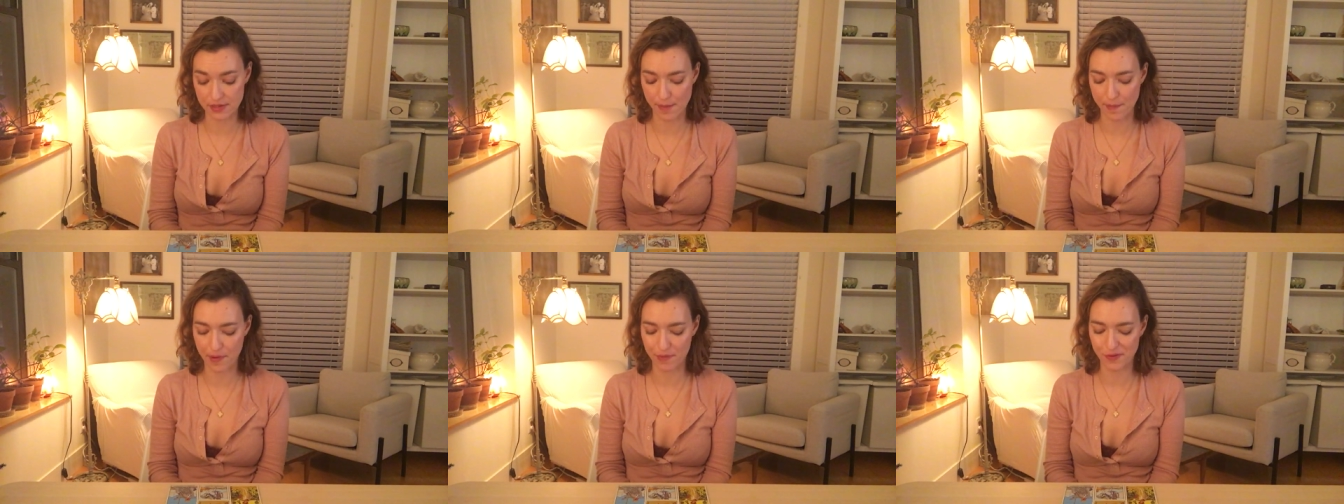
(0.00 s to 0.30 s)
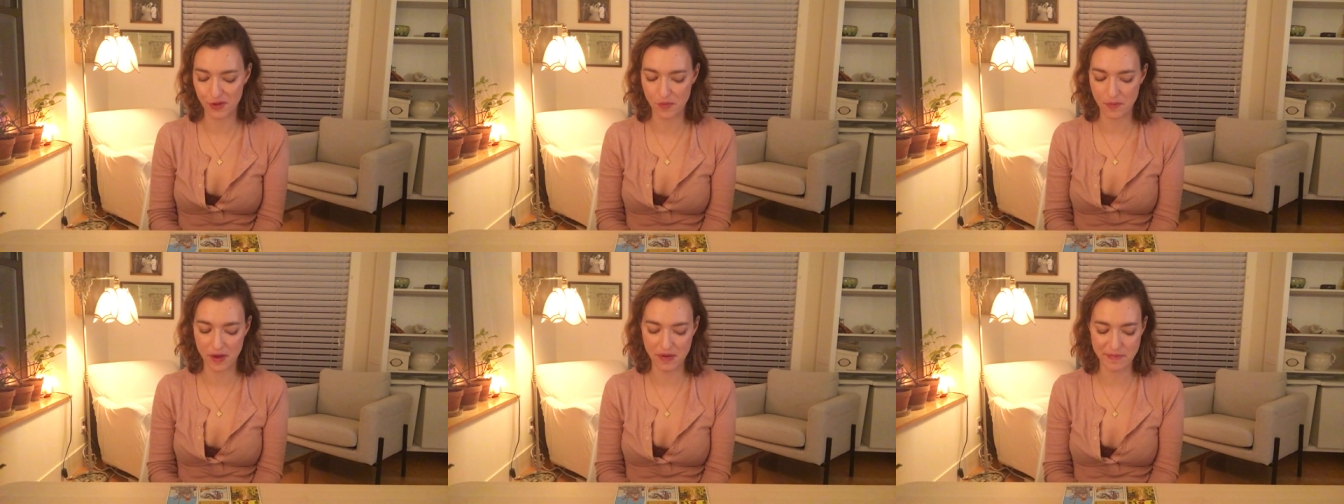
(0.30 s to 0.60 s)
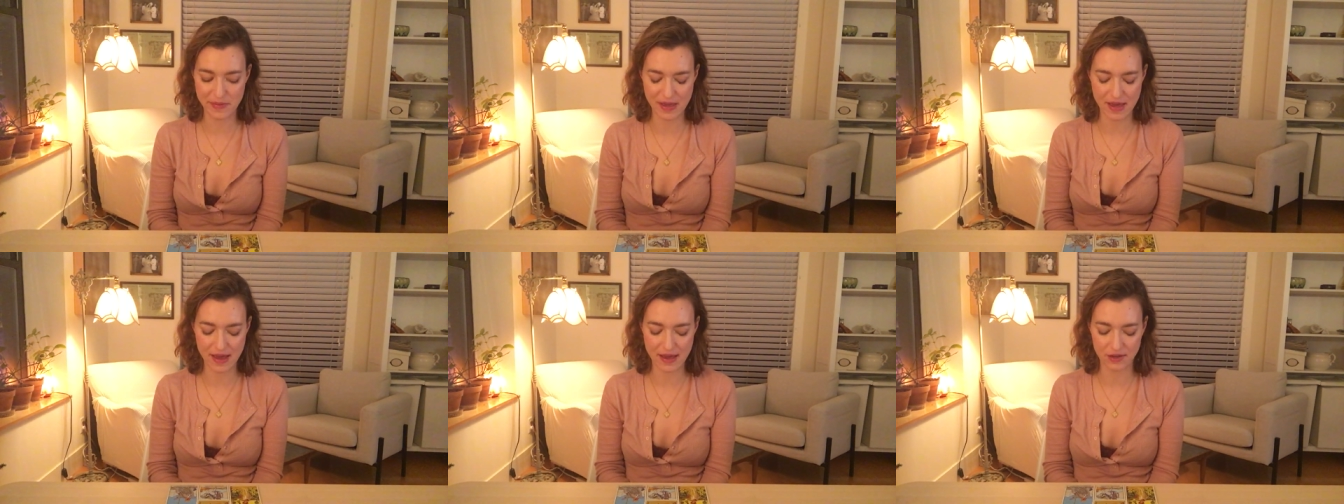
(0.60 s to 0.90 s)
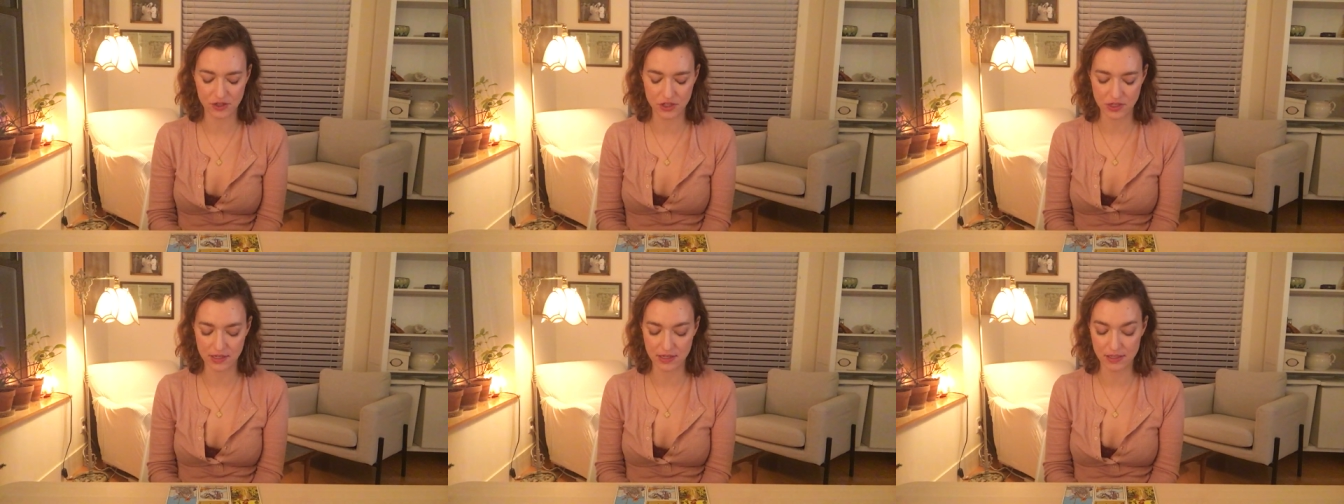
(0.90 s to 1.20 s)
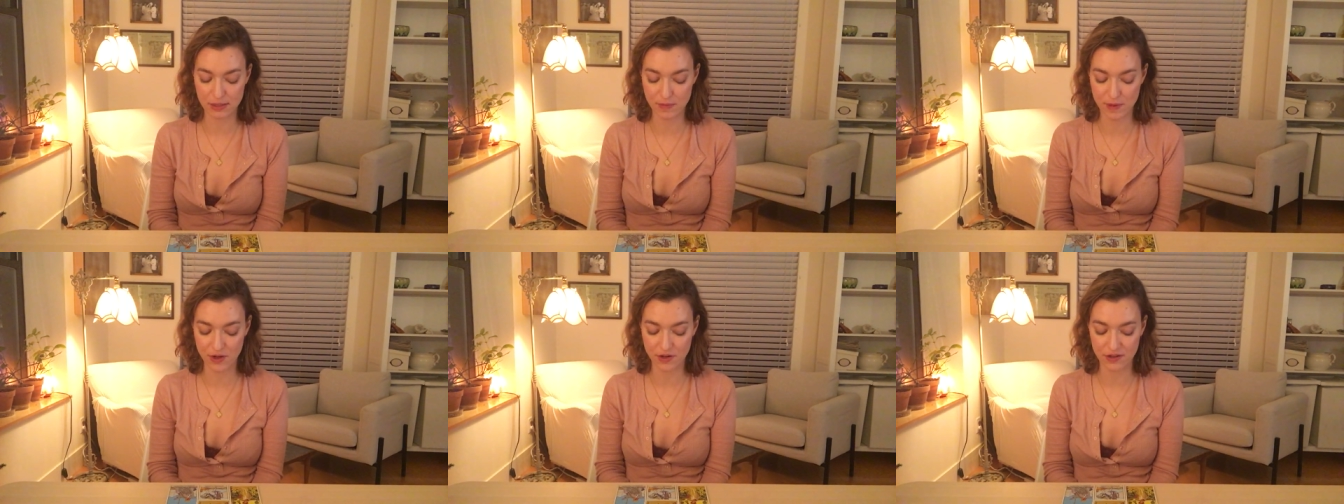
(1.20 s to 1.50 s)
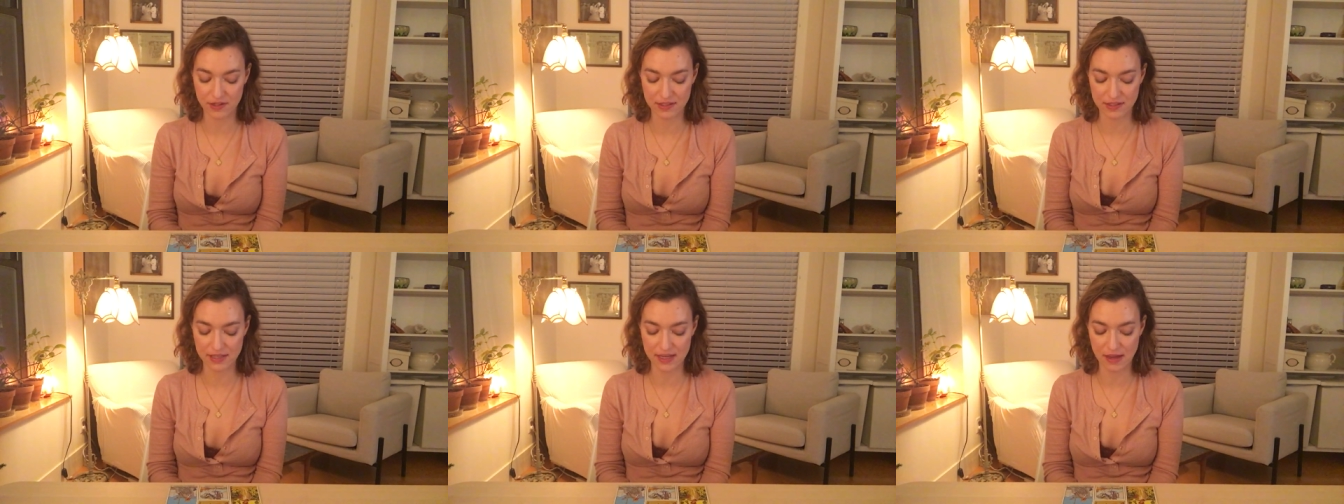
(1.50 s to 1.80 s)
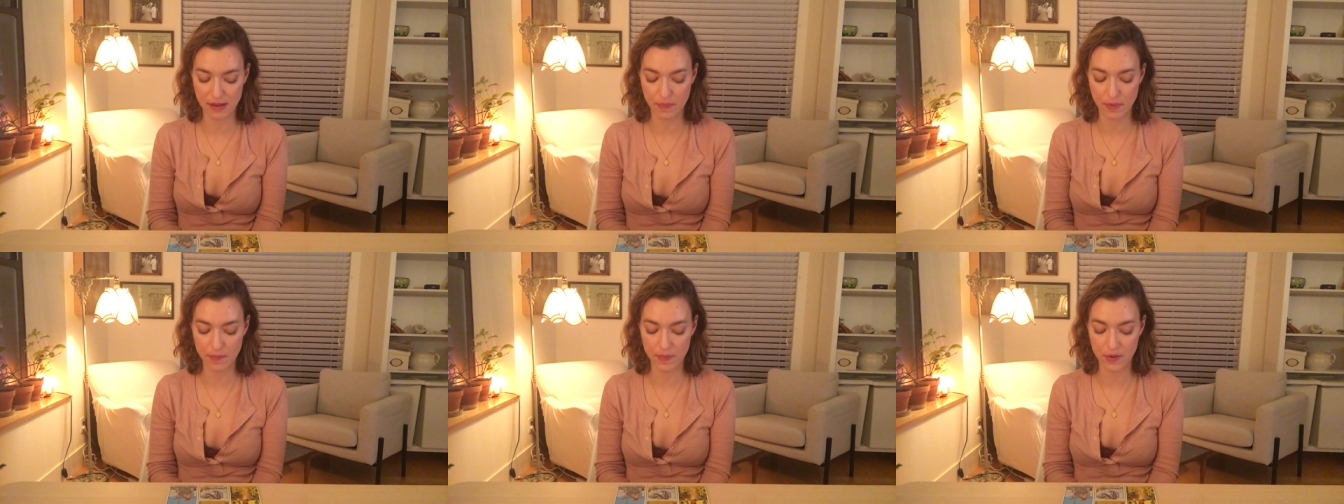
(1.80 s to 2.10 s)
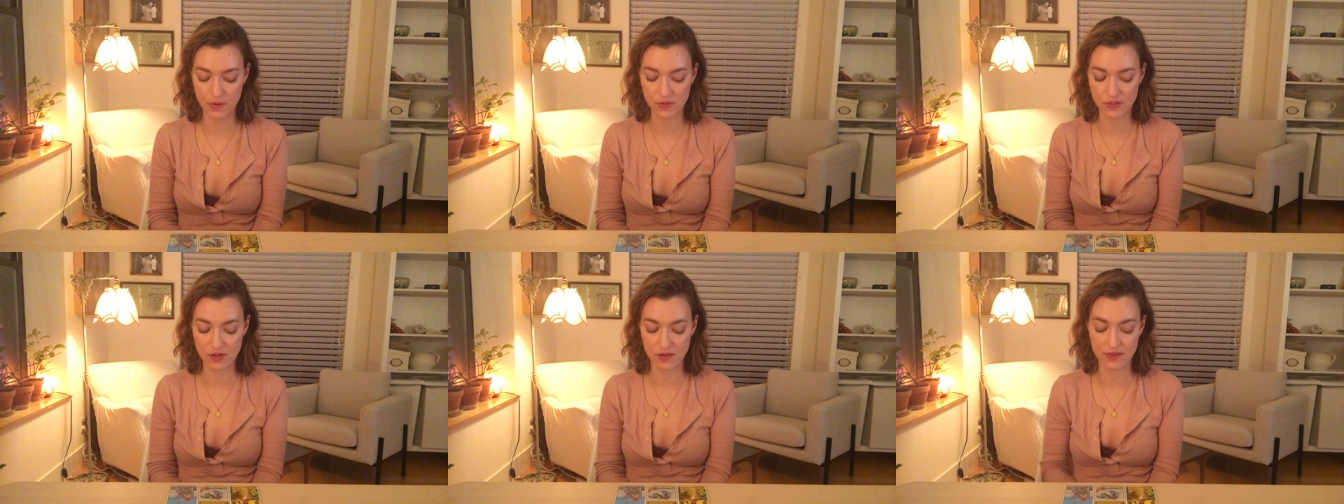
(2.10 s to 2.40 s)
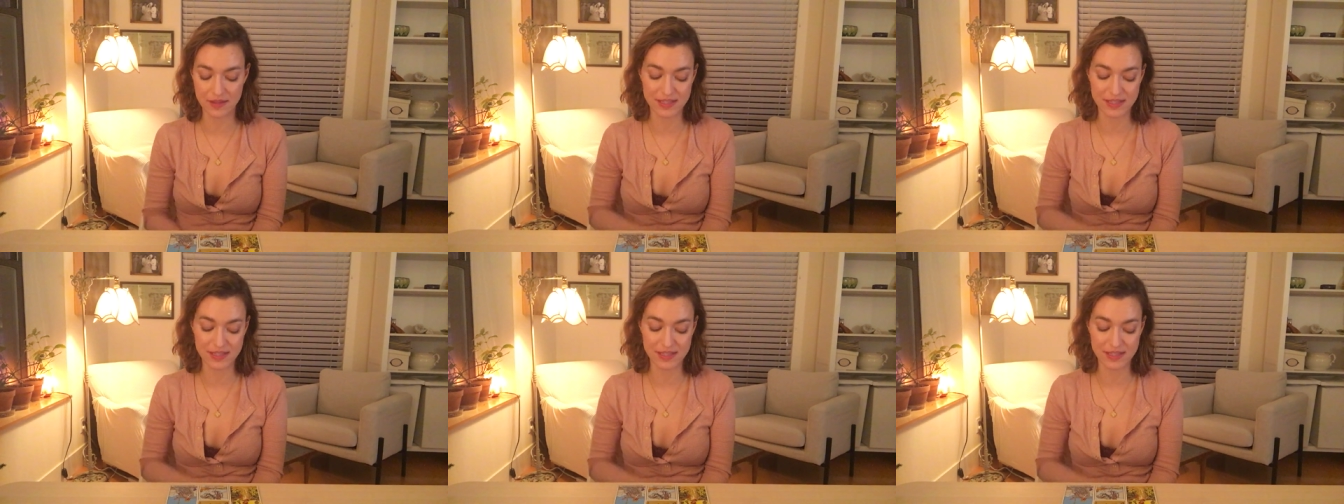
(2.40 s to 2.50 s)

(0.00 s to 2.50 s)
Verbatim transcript: Some of you might be actually experiencing a proposal,